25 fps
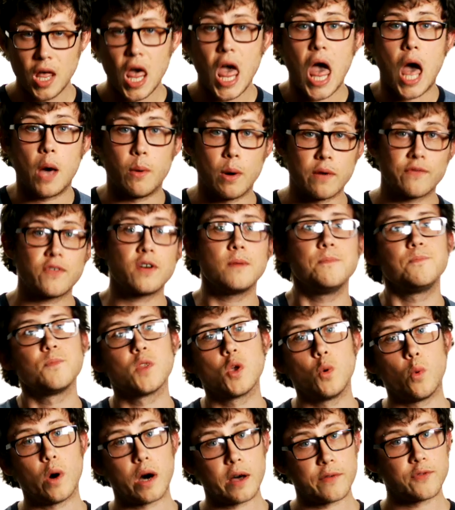However,
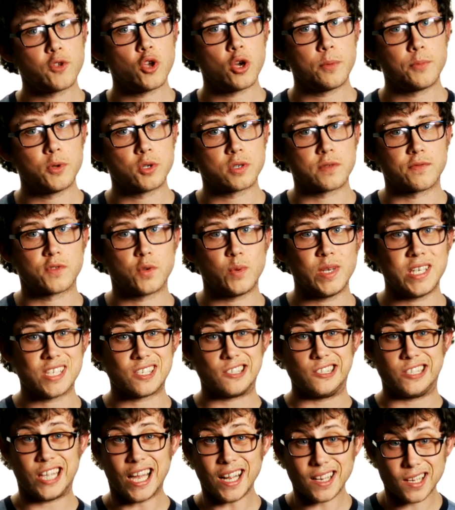while a few abusive tweets
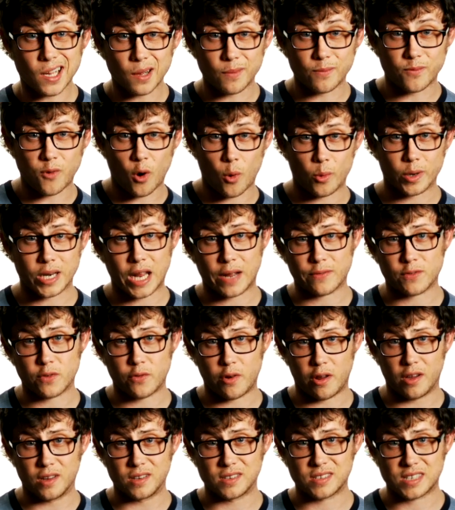did come forward after
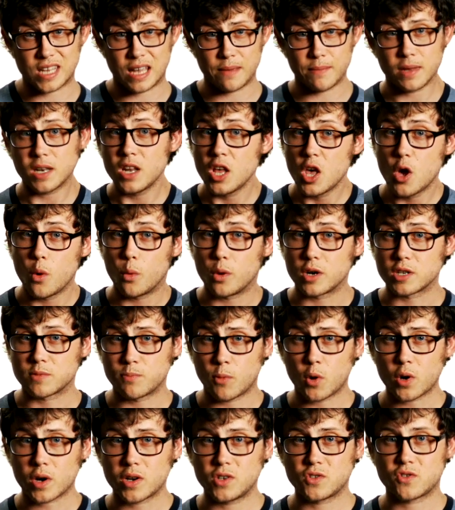Rowling's statement, what is
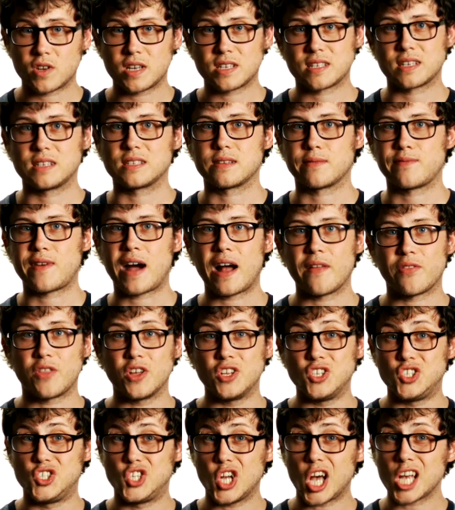more interesting is the fact
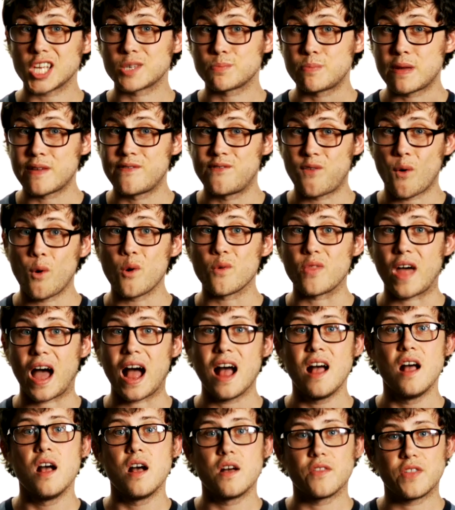that just before that,
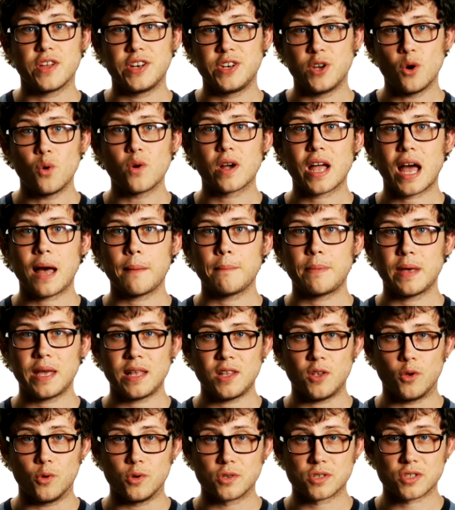the No campaign
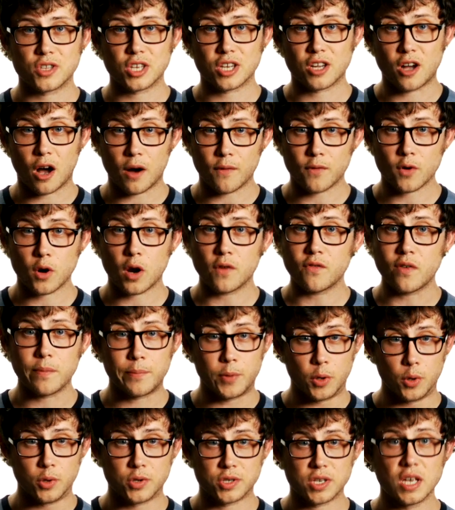used the cover of
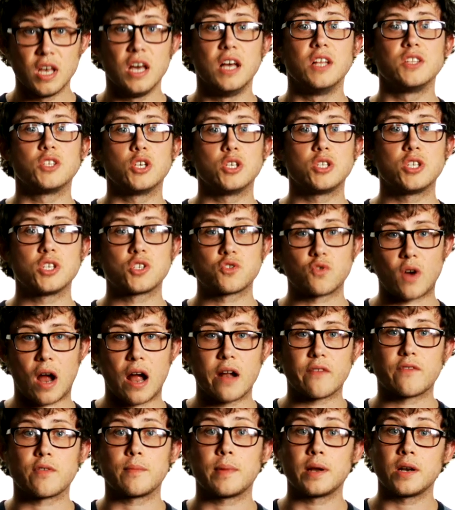abuse to
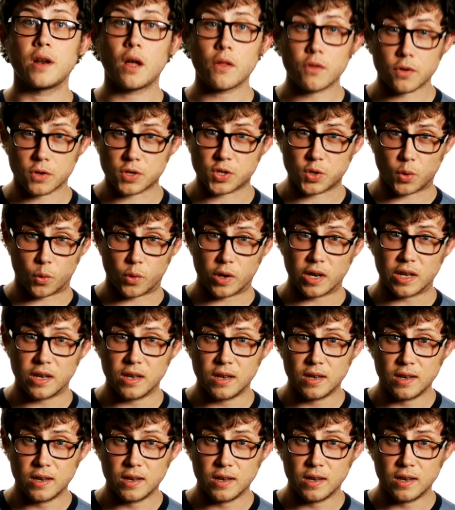distract from another story.